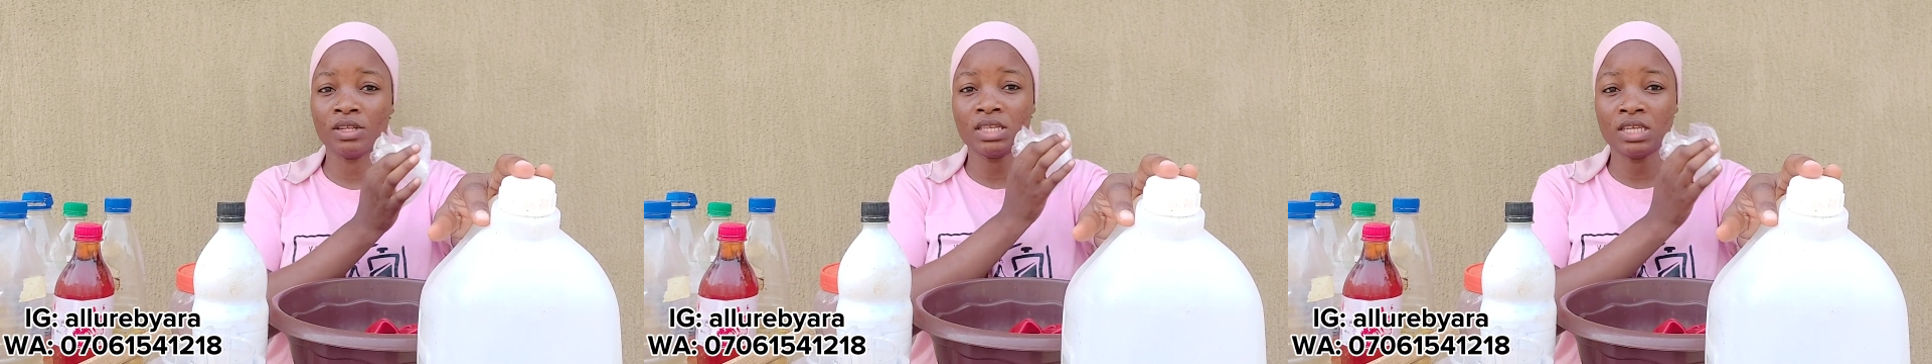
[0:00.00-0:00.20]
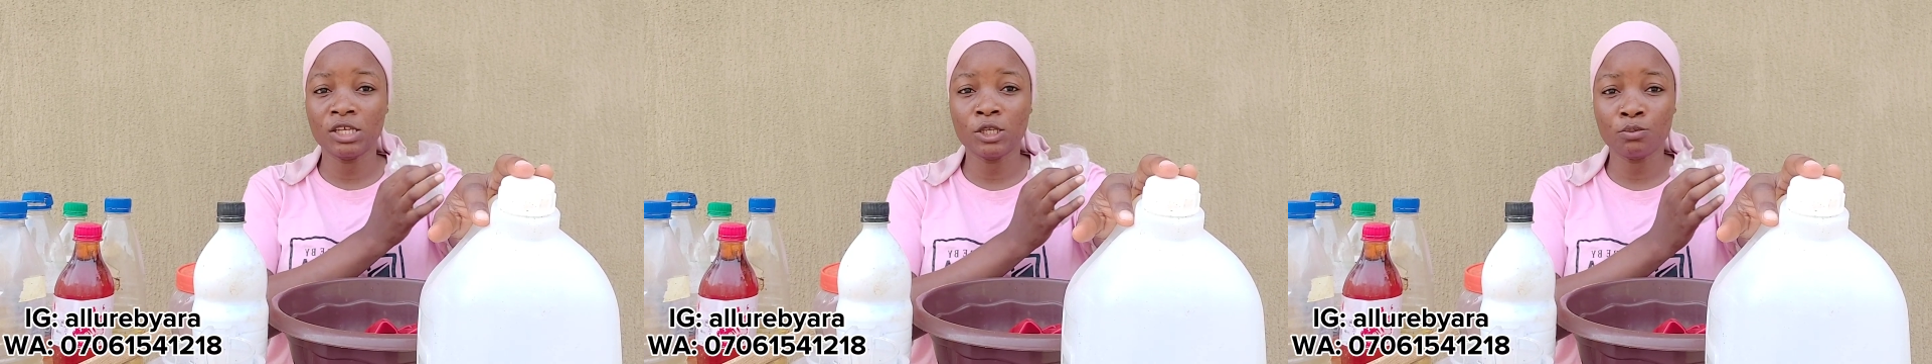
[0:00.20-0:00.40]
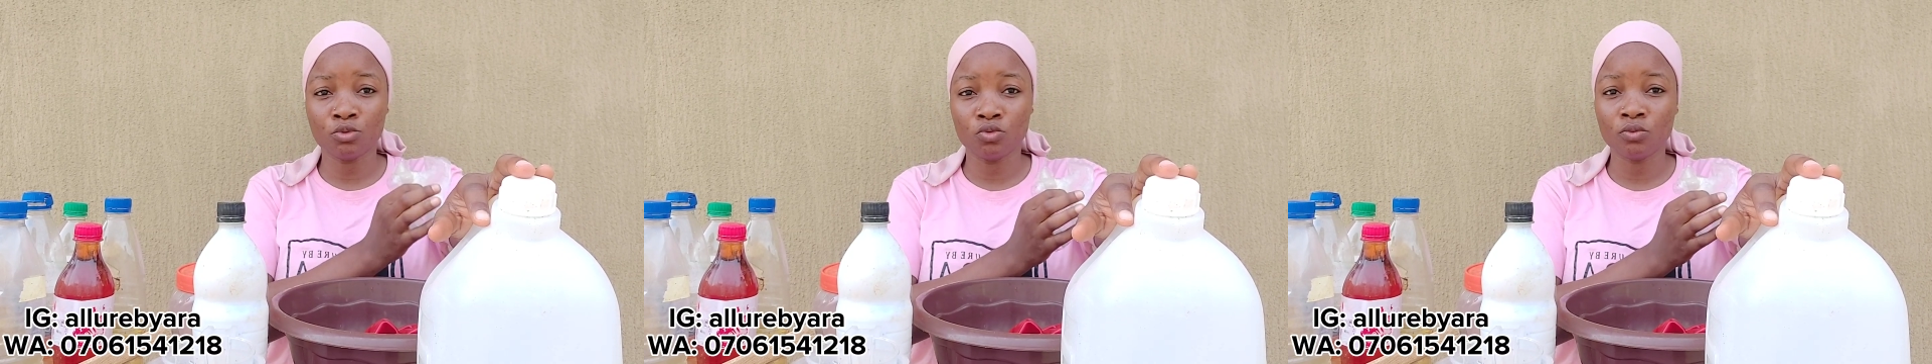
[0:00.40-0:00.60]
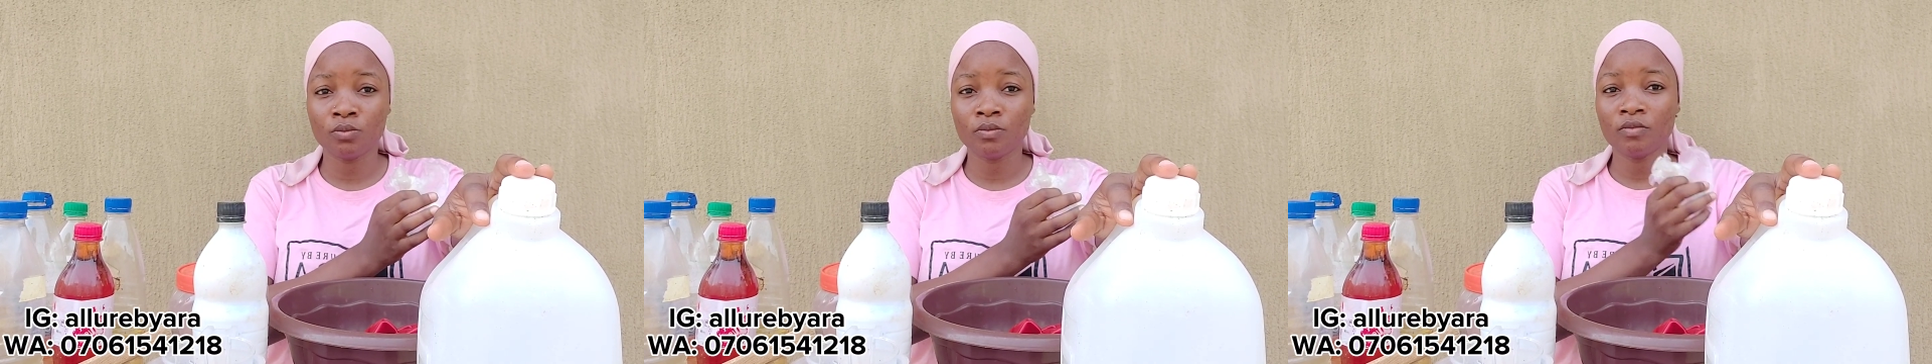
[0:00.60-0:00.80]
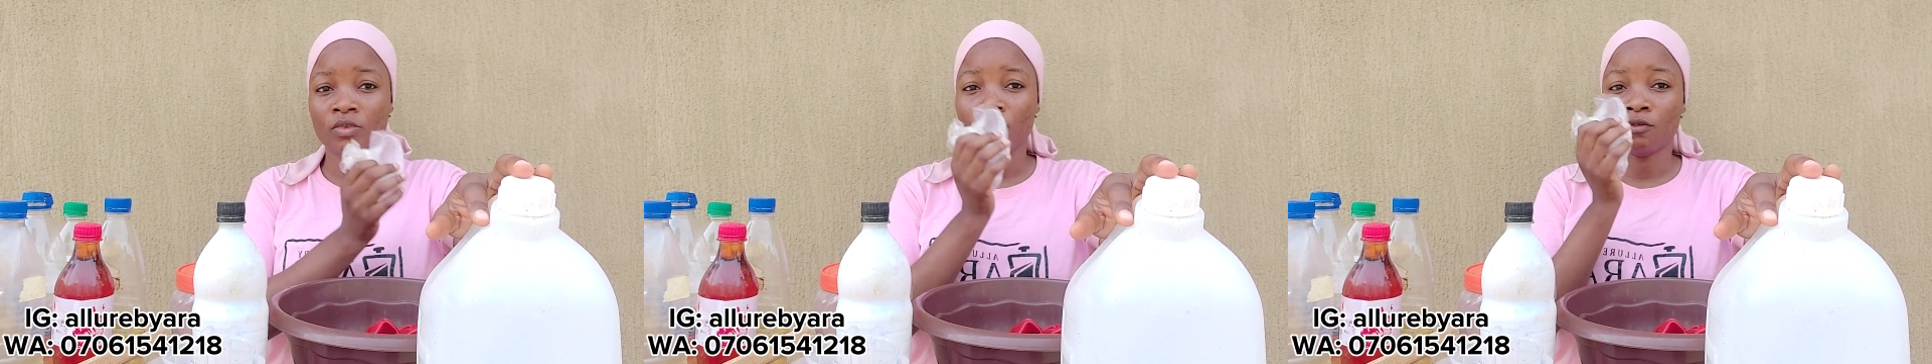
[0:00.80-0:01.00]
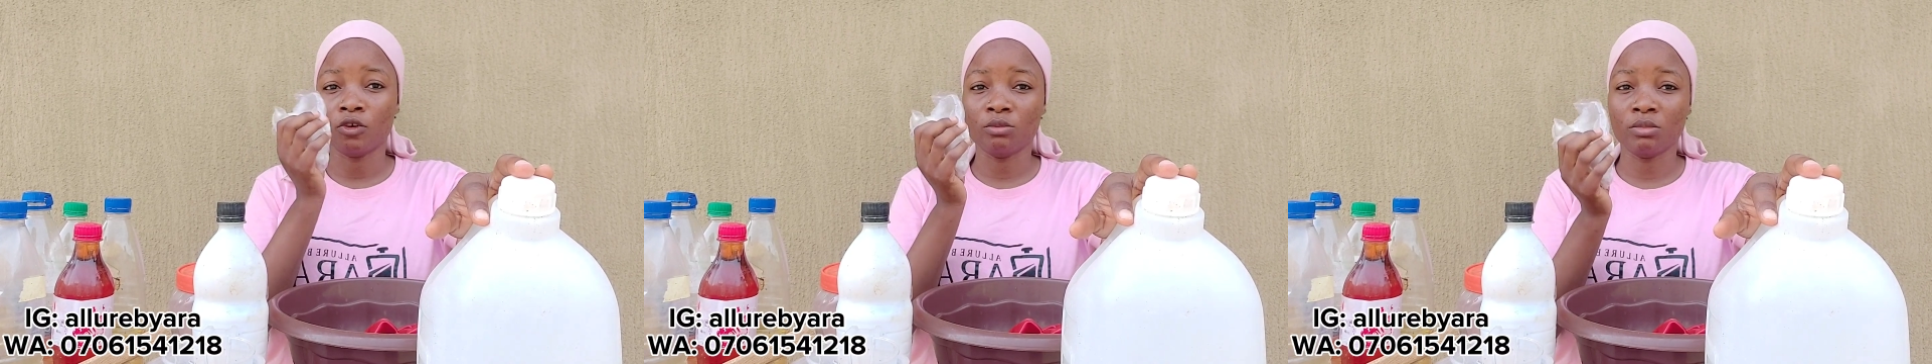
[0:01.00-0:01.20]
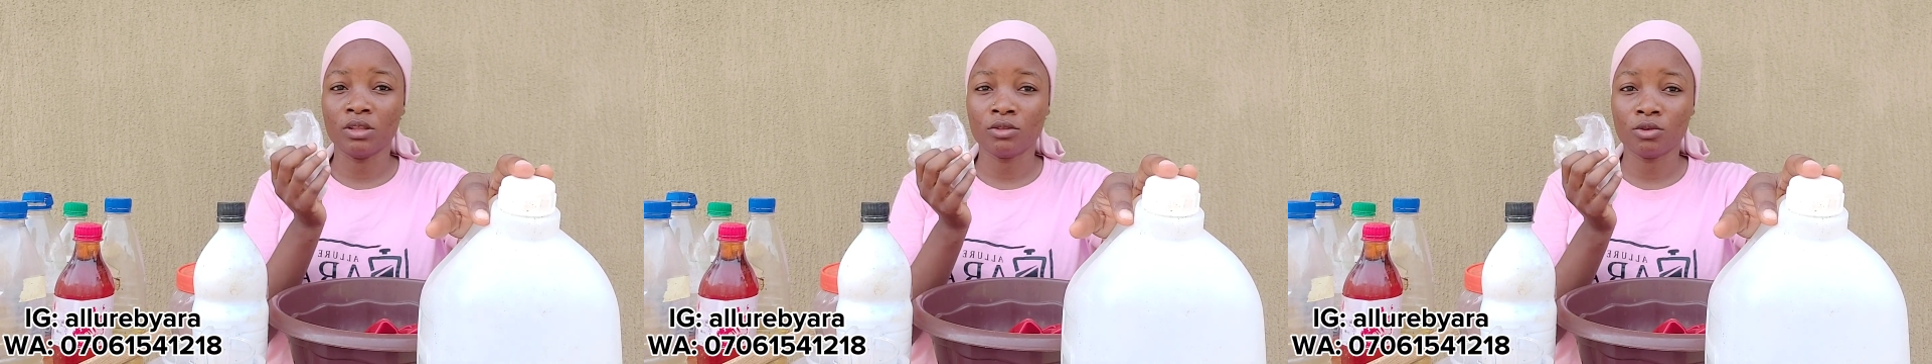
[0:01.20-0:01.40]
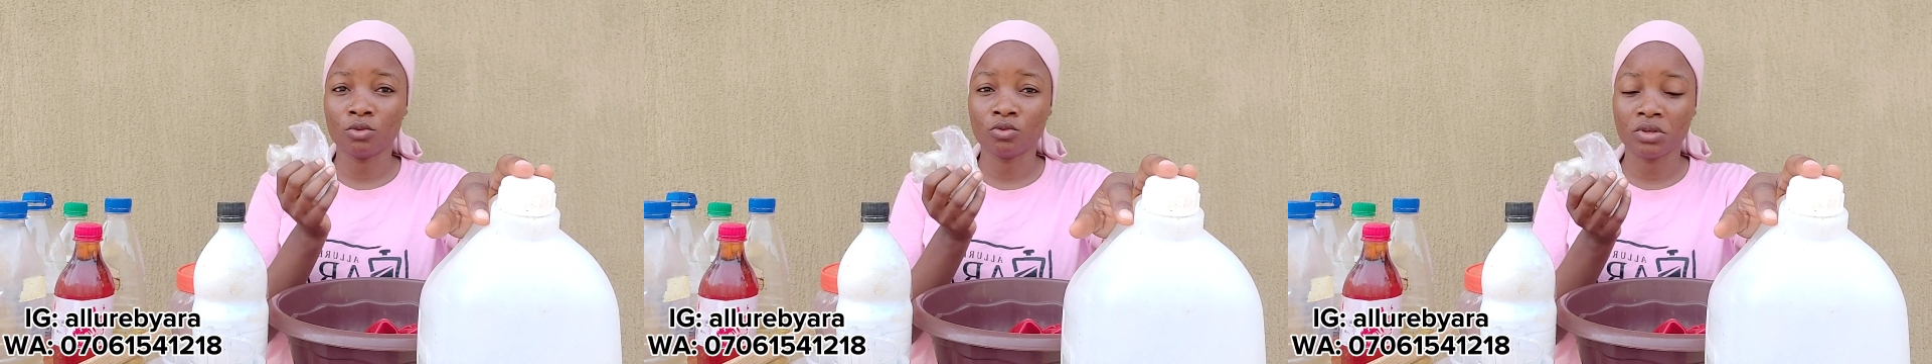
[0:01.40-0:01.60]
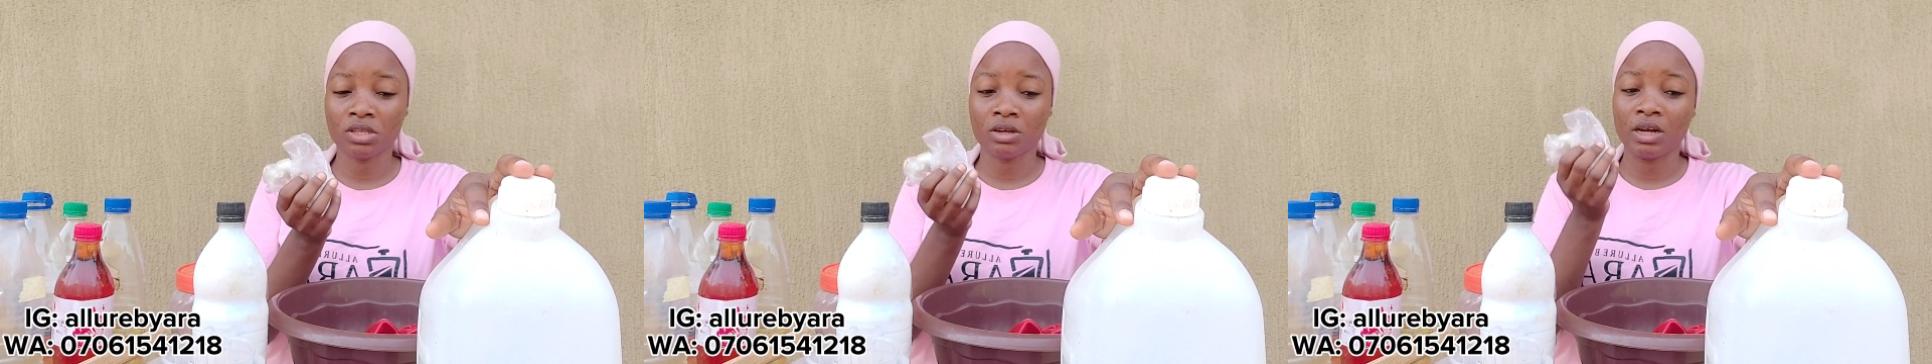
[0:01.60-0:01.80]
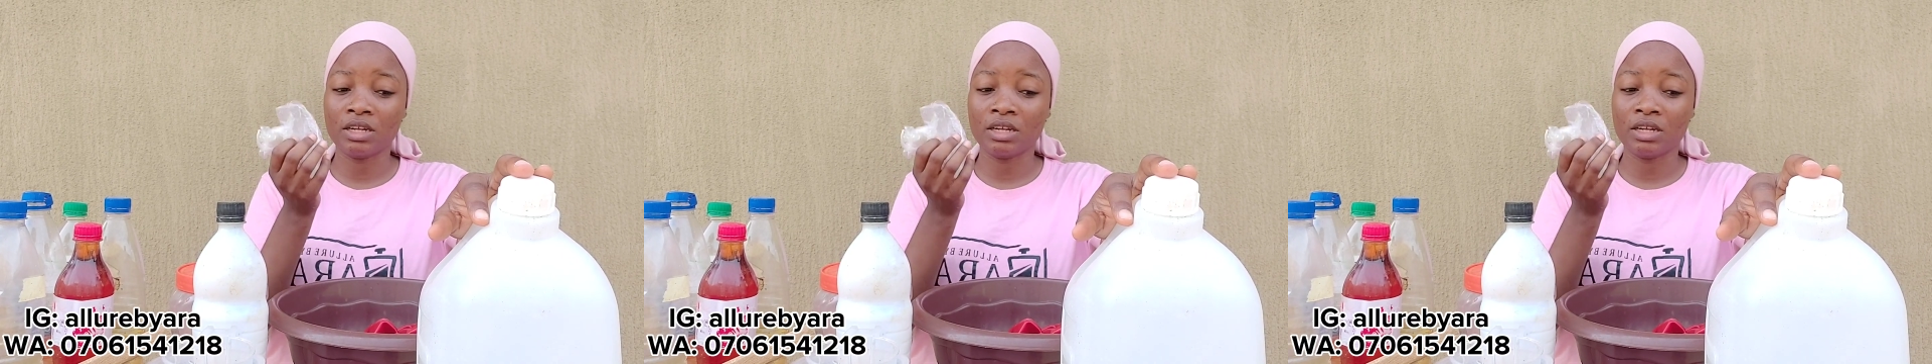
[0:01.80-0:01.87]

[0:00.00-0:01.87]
teaspoon for the menthol crystal.